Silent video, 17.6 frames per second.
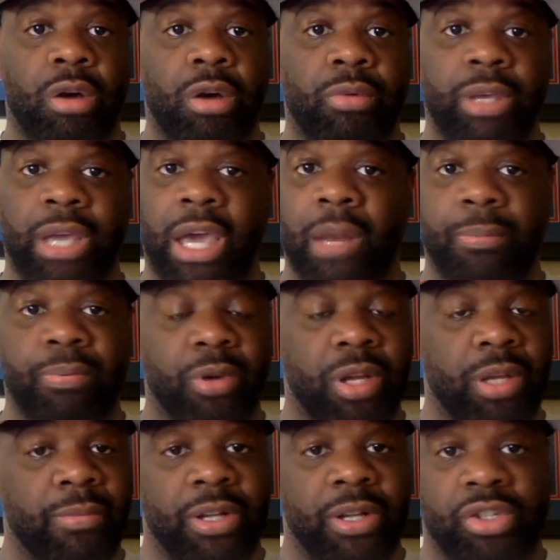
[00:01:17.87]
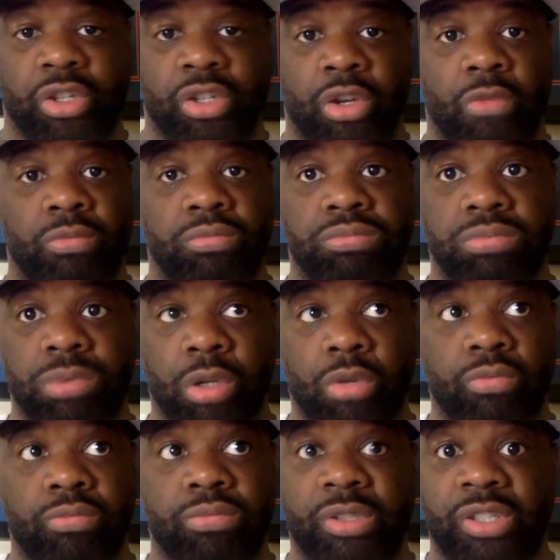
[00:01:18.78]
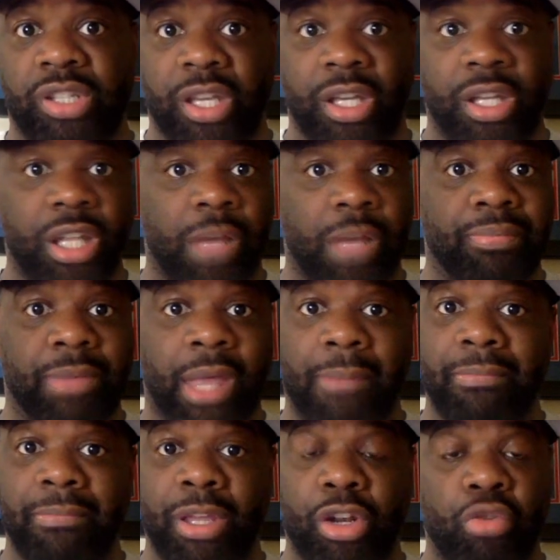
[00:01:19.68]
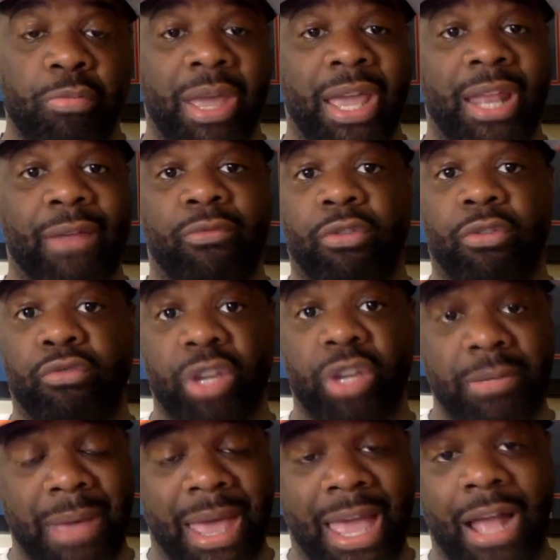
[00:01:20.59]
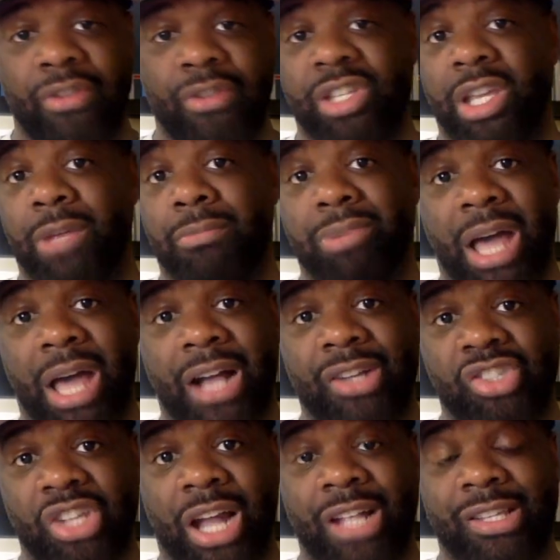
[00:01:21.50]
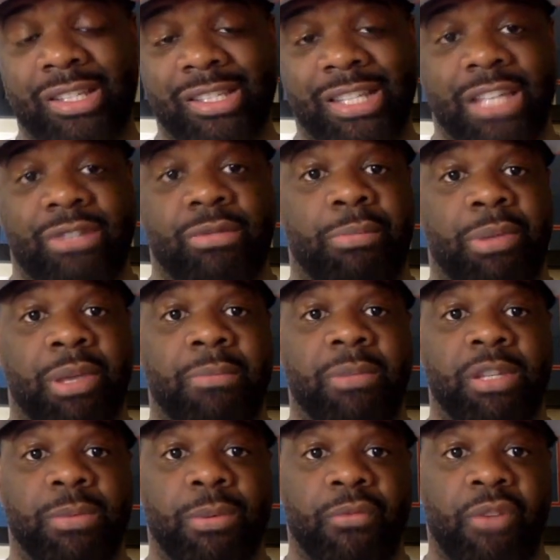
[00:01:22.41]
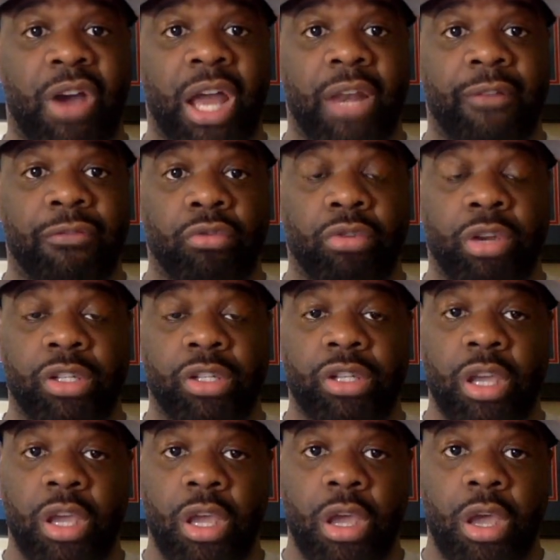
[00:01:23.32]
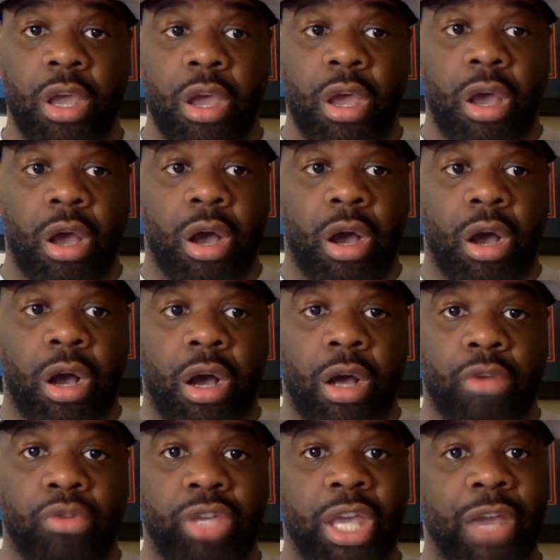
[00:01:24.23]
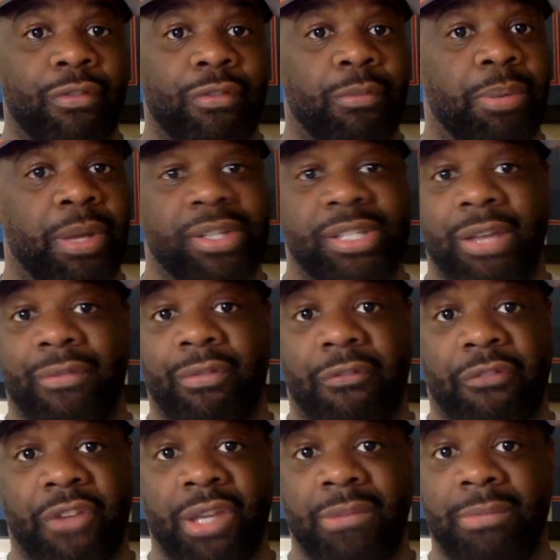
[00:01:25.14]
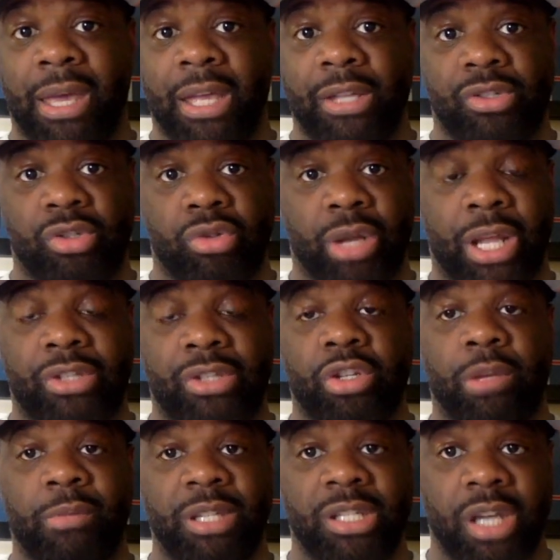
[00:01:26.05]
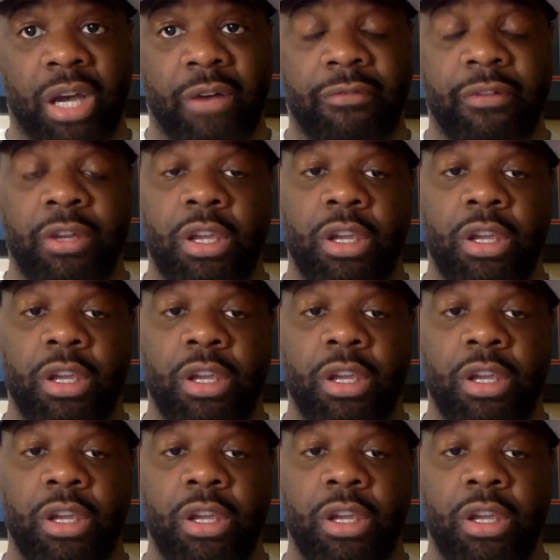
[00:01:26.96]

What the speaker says: We got to pretty much, you know, seal up that middleman for rebounds and block shots because that's what Big Mitch provided for us. You can't replace 7 feet, man, so that's going to be tough.